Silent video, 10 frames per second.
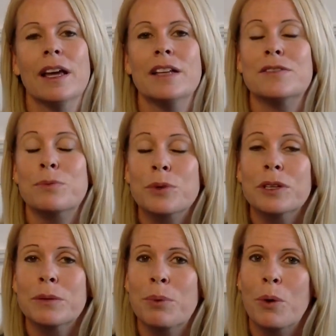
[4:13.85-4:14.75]
It's
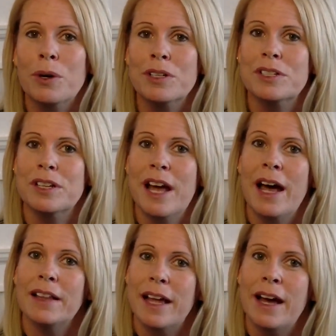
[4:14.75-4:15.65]
really important to
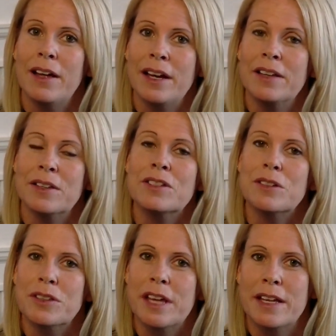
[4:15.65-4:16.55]
not let any of the
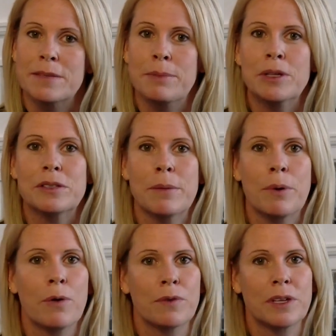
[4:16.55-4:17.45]
soot that has built up
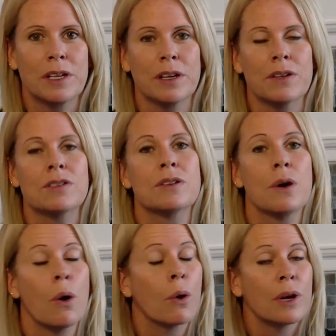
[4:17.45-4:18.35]
over the years
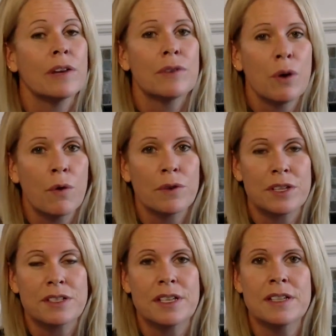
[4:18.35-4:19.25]
or even over the
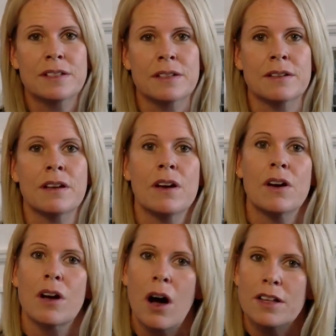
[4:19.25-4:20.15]
season
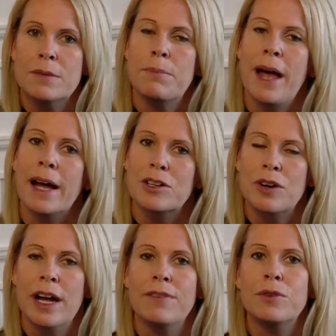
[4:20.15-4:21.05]
cause a
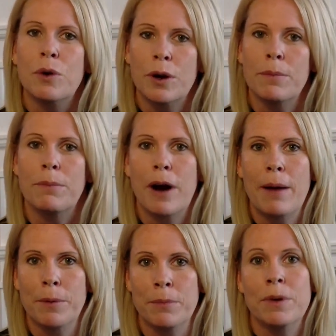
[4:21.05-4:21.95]
backdraft or a
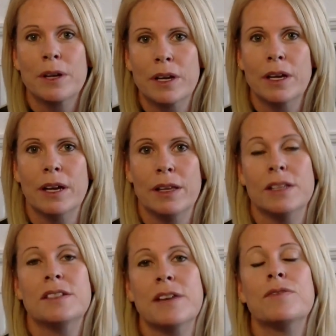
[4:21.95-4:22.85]
problem in
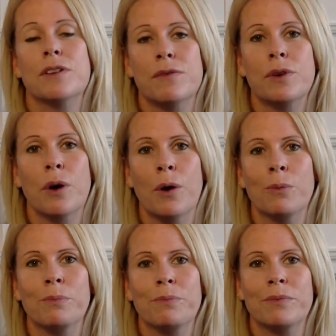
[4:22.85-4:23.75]
the safety of your home.